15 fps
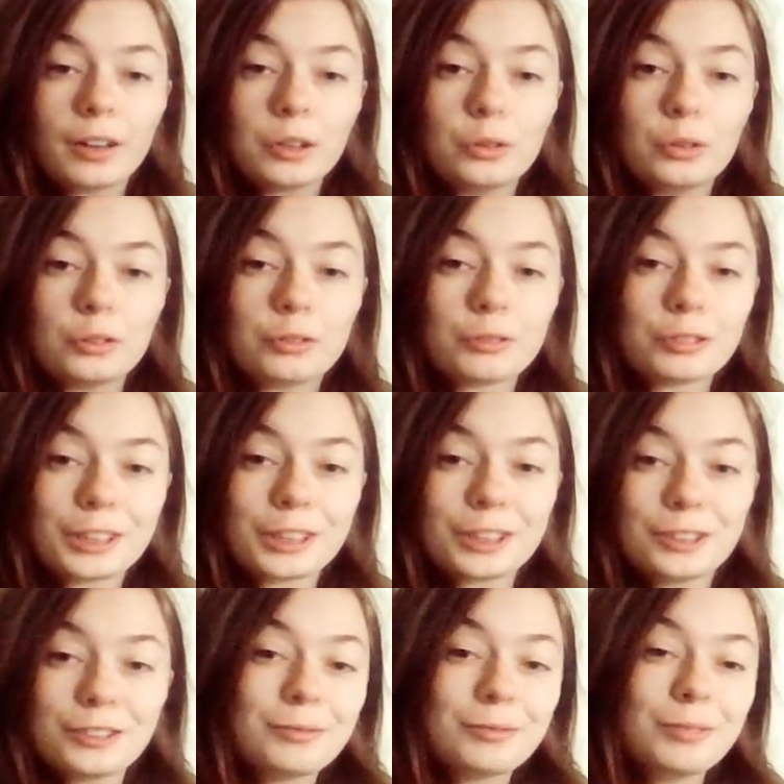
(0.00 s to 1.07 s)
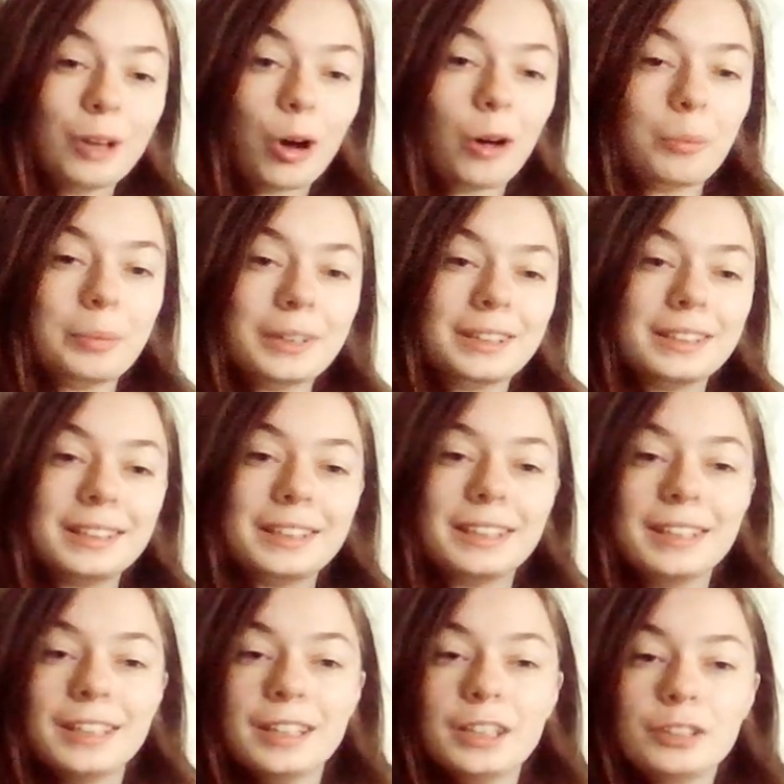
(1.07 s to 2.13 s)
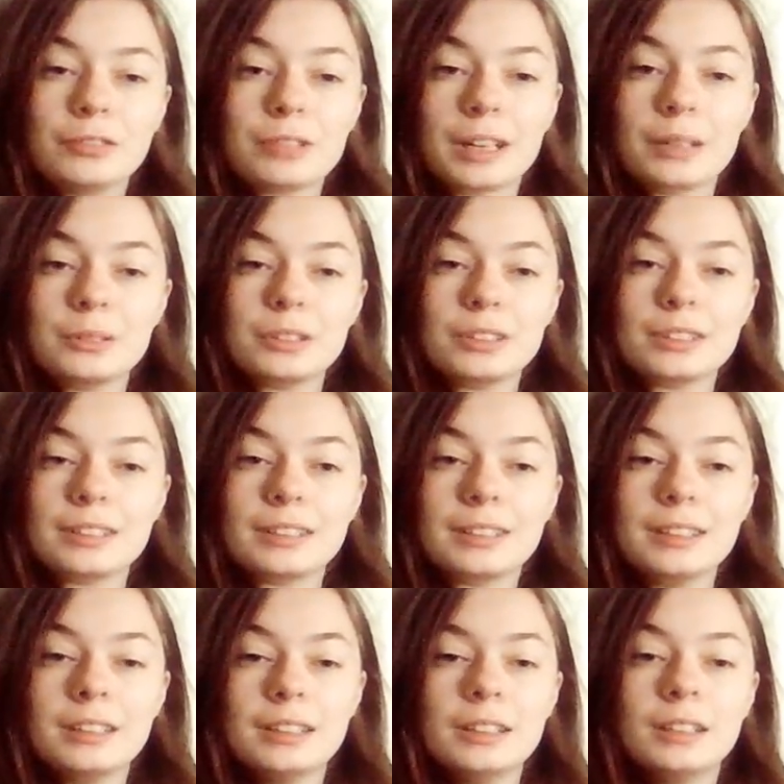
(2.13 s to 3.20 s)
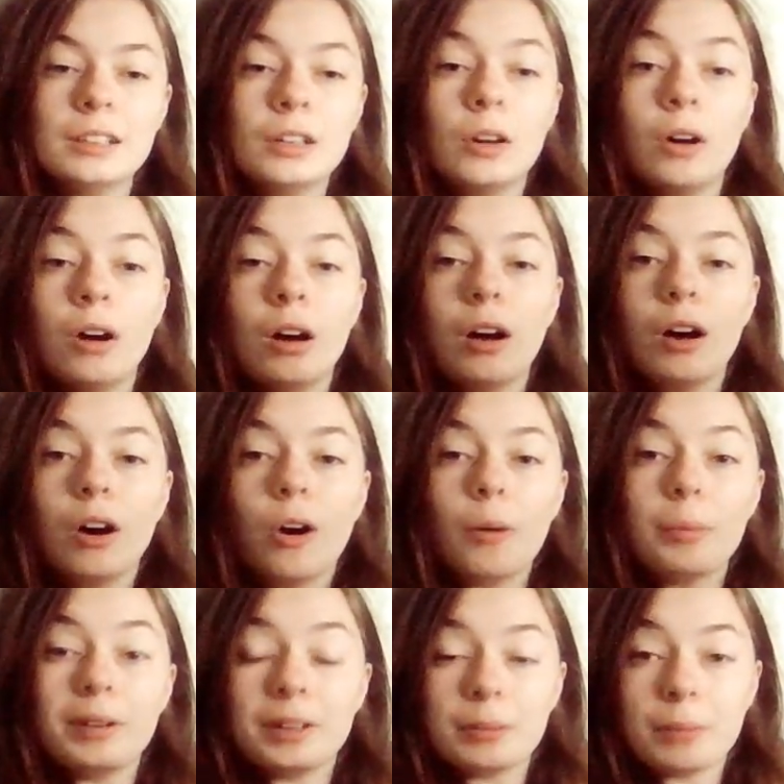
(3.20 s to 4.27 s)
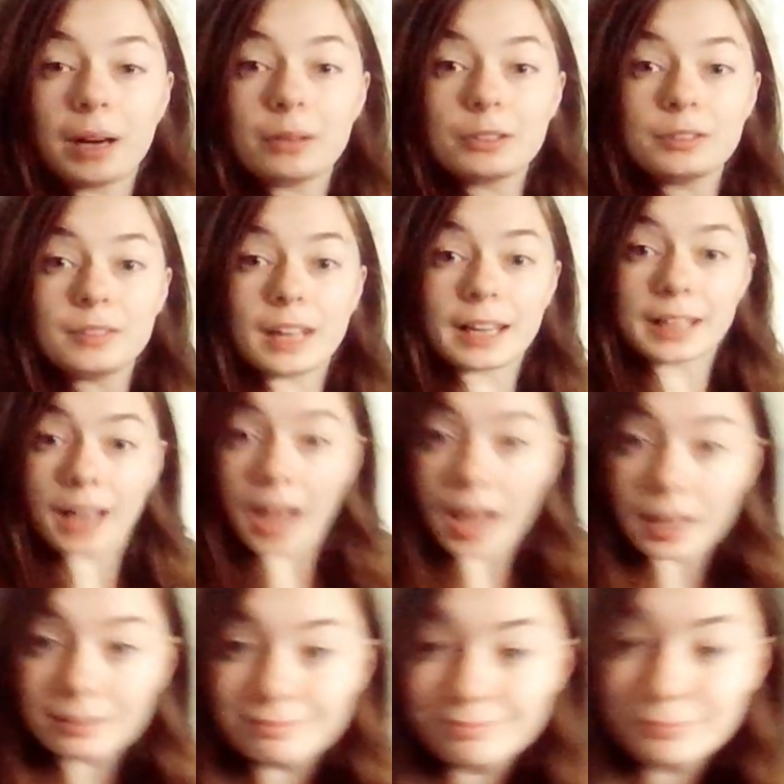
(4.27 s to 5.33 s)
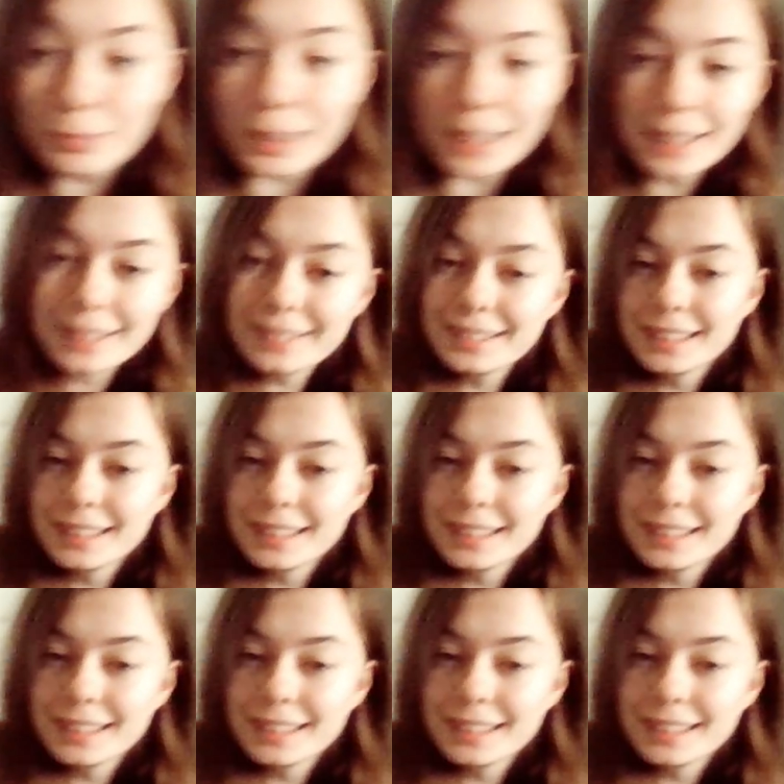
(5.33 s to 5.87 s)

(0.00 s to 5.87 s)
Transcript: corduroy hobbity trousers and a hobbit amount of leg hair. But